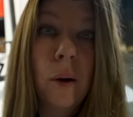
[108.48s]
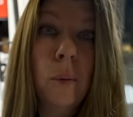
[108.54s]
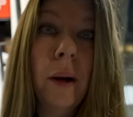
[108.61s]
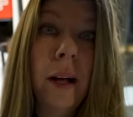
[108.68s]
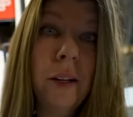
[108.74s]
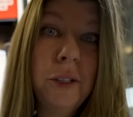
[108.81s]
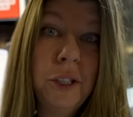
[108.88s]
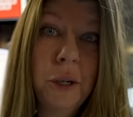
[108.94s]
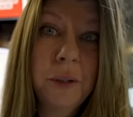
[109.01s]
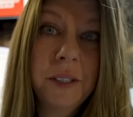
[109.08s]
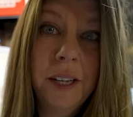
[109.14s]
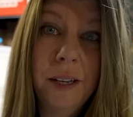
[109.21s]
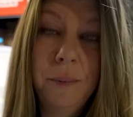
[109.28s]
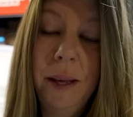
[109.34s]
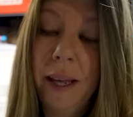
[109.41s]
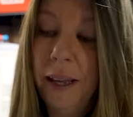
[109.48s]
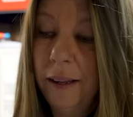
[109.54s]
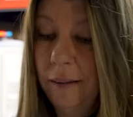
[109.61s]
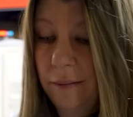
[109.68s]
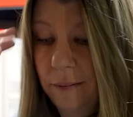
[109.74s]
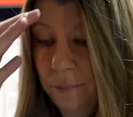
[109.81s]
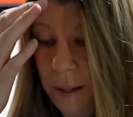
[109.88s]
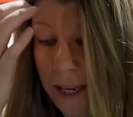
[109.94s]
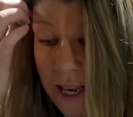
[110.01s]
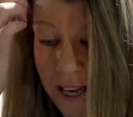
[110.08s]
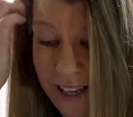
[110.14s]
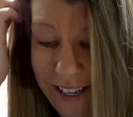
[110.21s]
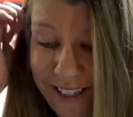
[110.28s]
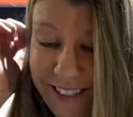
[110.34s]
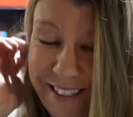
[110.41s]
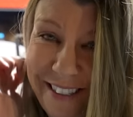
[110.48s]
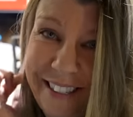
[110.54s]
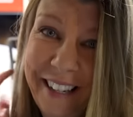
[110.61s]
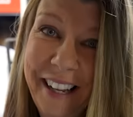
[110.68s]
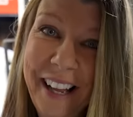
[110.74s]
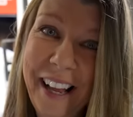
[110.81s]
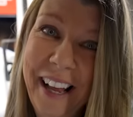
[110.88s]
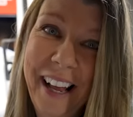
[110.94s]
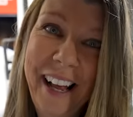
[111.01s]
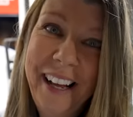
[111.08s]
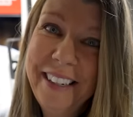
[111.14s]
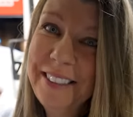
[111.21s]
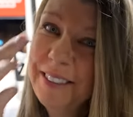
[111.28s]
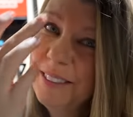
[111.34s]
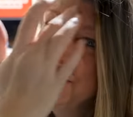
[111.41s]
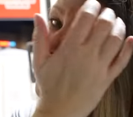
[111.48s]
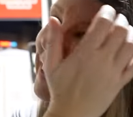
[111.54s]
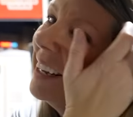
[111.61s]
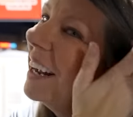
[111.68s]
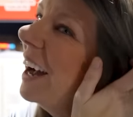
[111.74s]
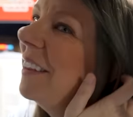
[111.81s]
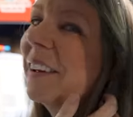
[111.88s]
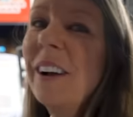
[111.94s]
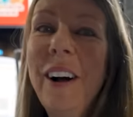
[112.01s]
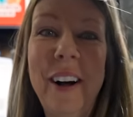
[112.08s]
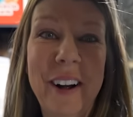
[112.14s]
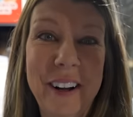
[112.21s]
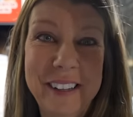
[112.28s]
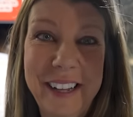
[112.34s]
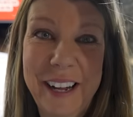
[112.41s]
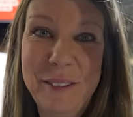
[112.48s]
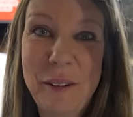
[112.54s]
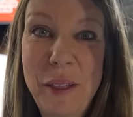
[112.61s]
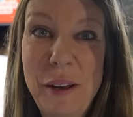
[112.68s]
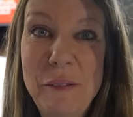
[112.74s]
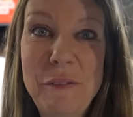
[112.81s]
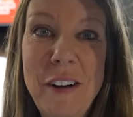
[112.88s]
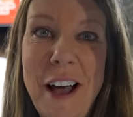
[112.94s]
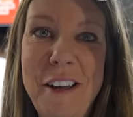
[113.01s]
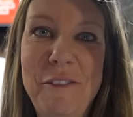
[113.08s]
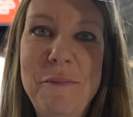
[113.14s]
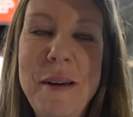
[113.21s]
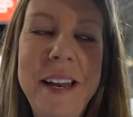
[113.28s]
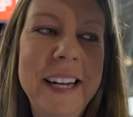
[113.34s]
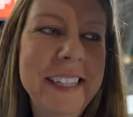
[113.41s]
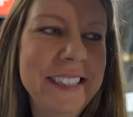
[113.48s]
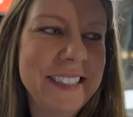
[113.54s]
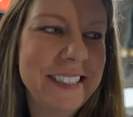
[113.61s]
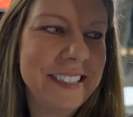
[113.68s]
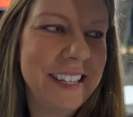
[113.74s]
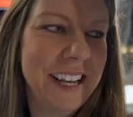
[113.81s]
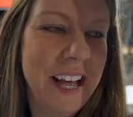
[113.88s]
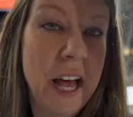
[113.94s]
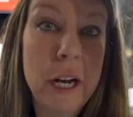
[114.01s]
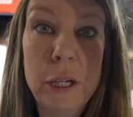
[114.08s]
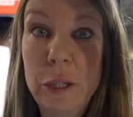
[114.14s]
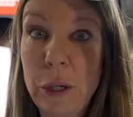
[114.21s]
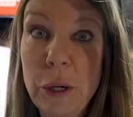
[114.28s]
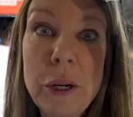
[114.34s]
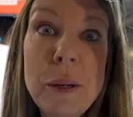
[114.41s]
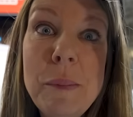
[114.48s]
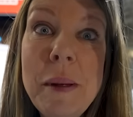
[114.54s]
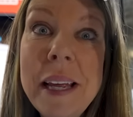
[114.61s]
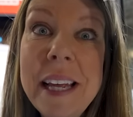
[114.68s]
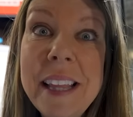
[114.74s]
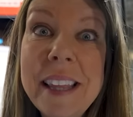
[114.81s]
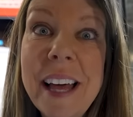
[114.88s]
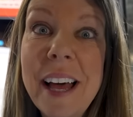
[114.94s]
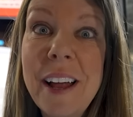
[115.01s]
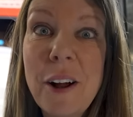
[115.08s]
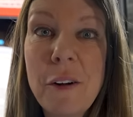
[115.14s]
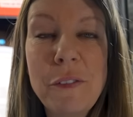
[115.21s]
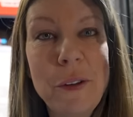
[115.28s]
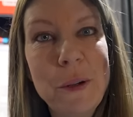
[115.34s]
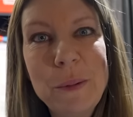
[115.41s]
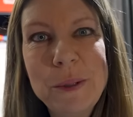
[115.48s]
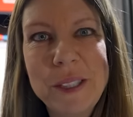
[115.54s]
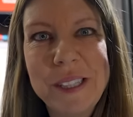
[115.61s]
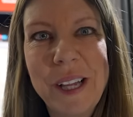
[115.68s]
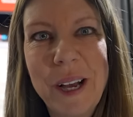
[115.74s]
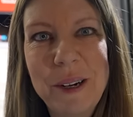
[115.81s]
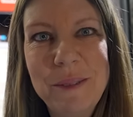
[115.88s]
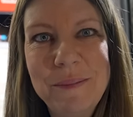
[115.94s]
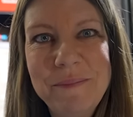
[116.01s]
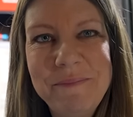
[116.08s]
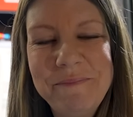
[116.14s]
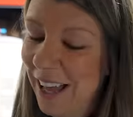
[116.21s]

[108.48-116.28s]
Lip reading: Well, joke's on me, because as soon as I got in the car, like within 5 minutes, it alerted me that our fuel was low.